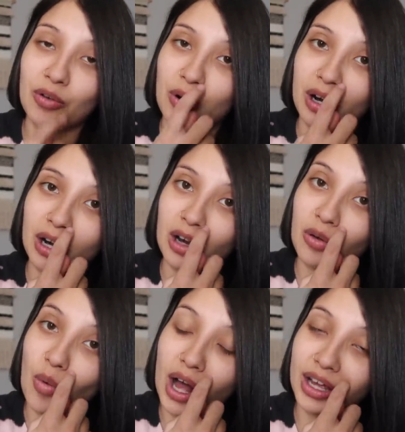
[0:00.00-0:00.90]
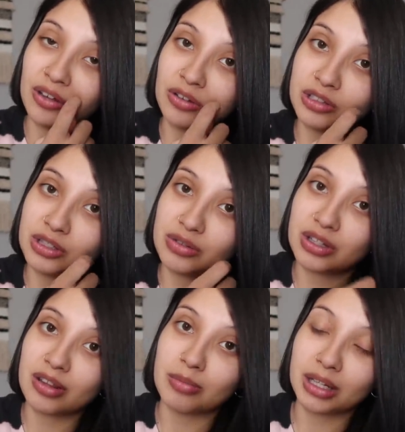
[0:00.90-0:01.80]
for a while due
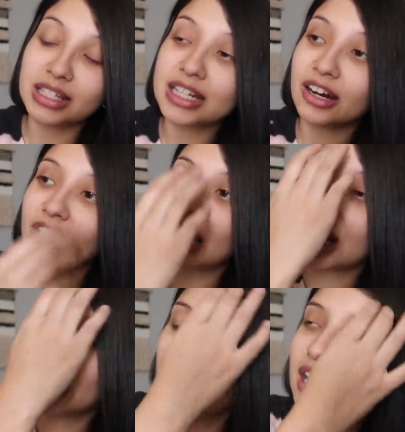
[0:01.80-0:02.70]
to the military